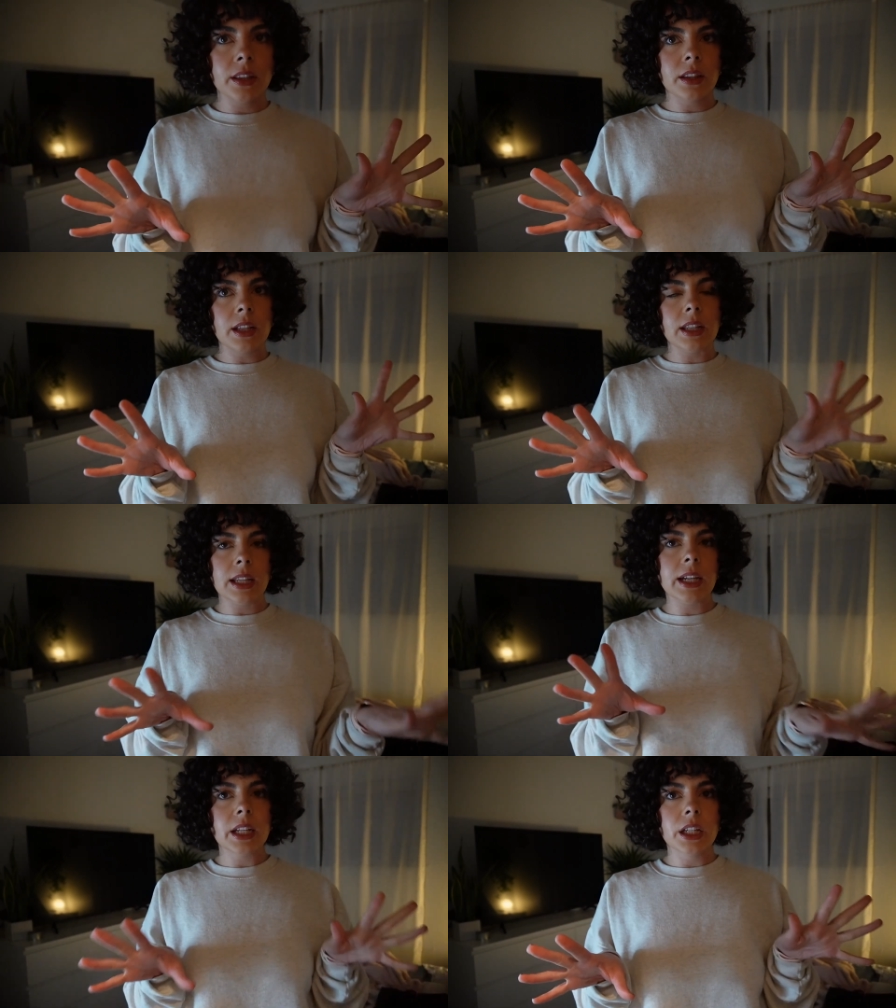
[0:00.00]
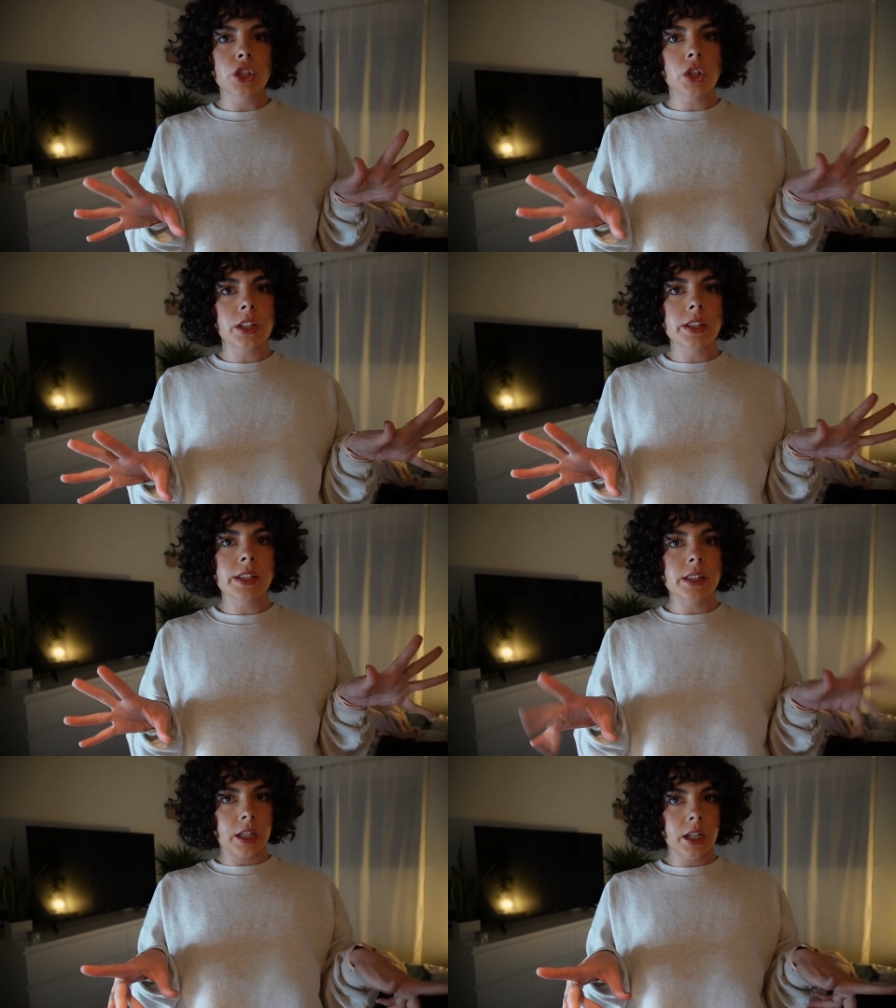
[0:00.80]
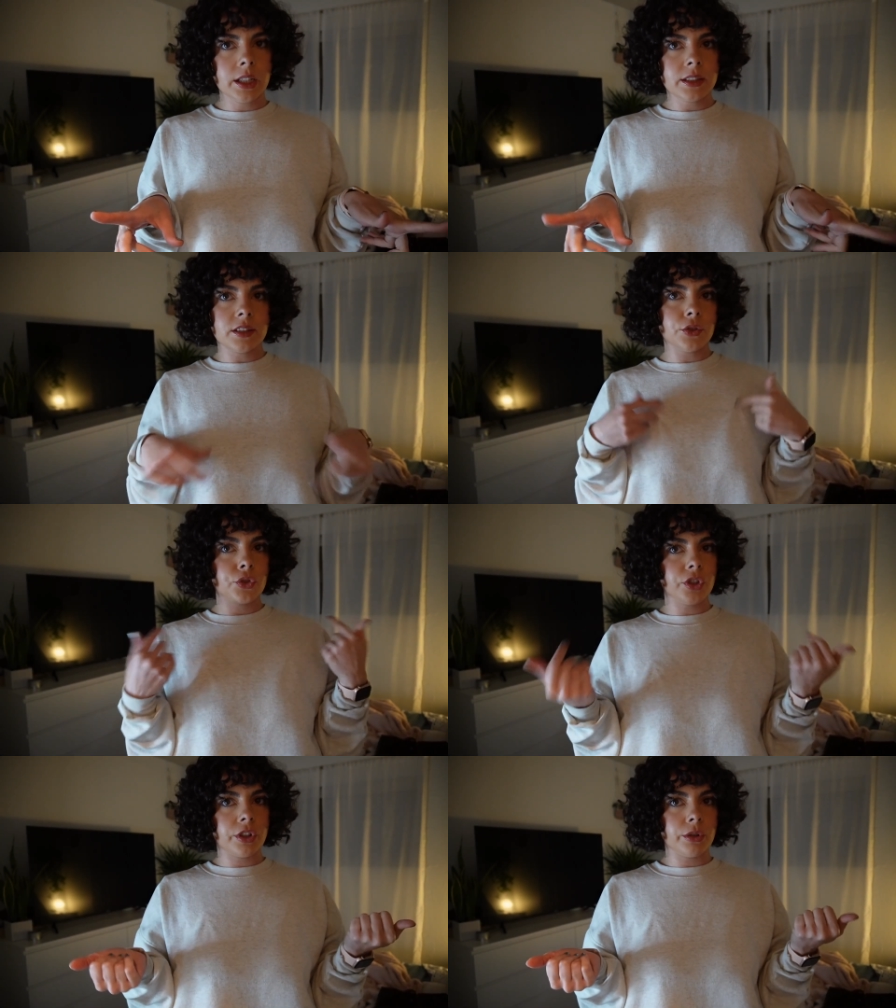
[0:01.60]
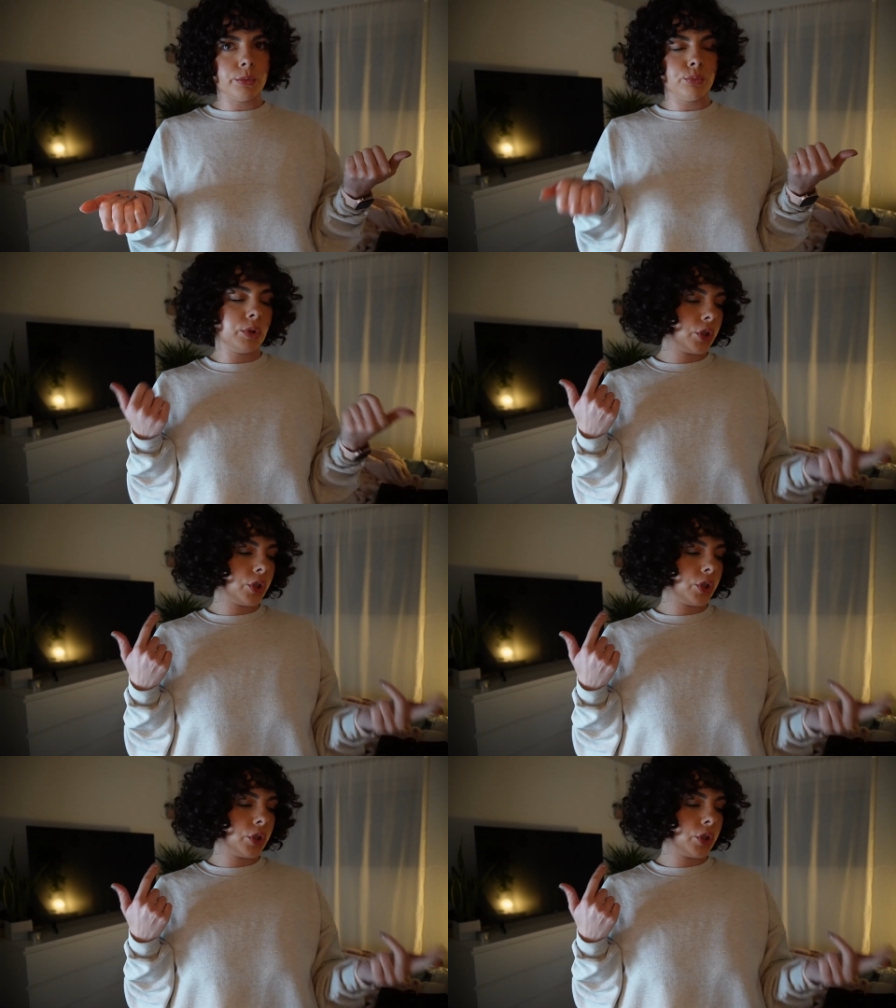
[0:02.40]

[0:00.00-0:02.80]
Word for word: the lighting just sucks, so we're